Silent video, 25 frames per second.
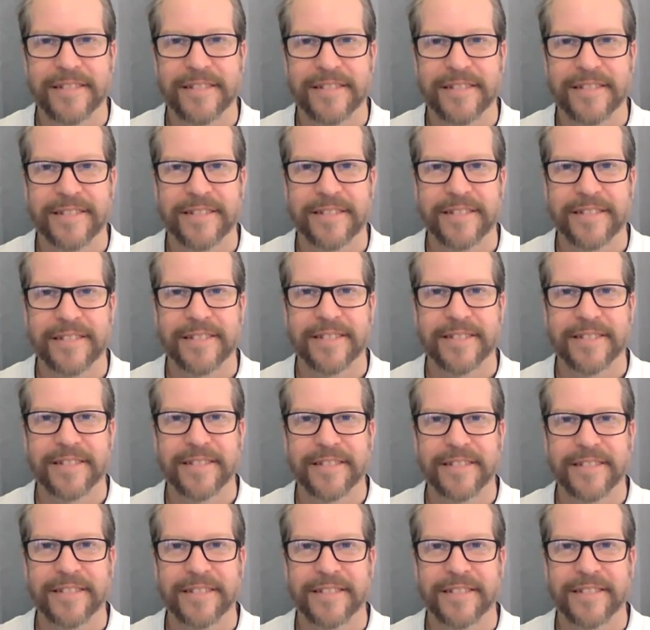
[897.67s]

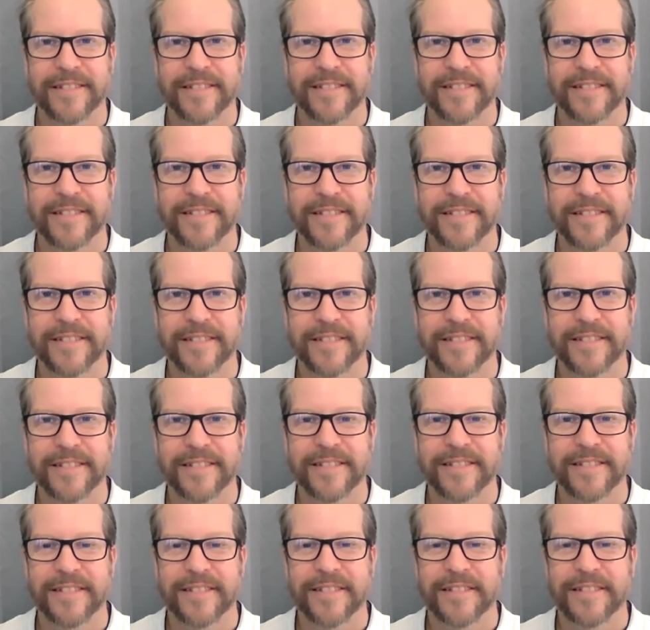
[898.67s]

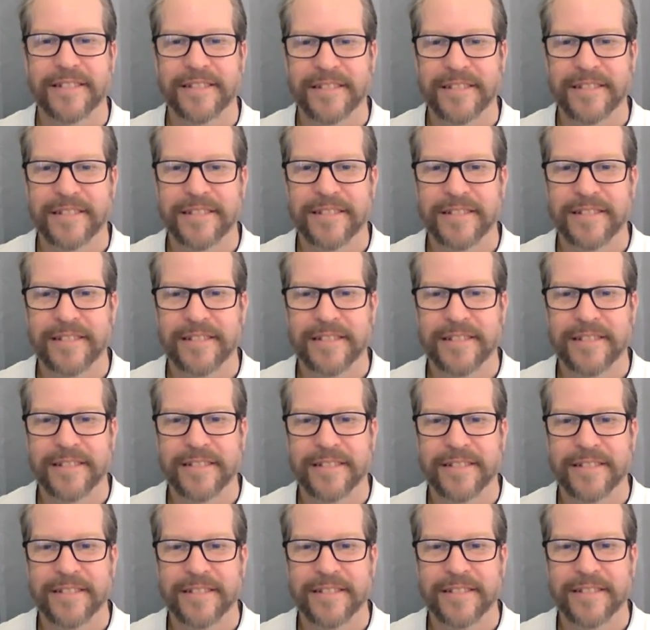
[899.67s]

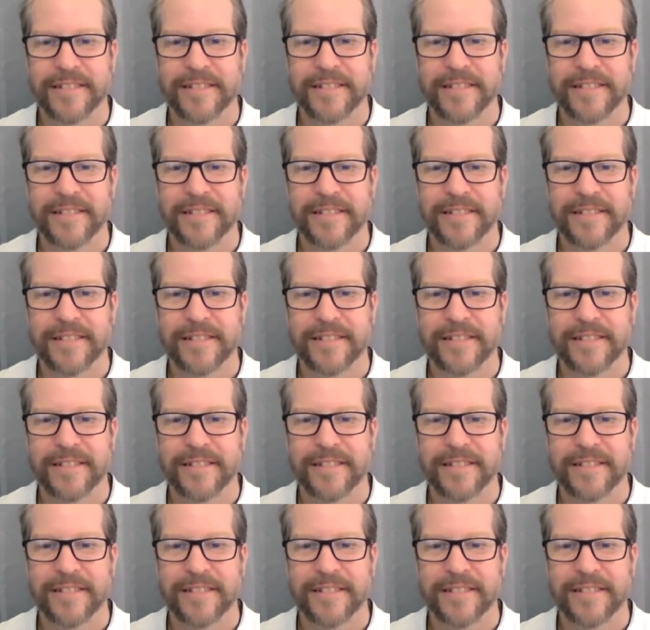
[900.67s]
This person isn't speaking.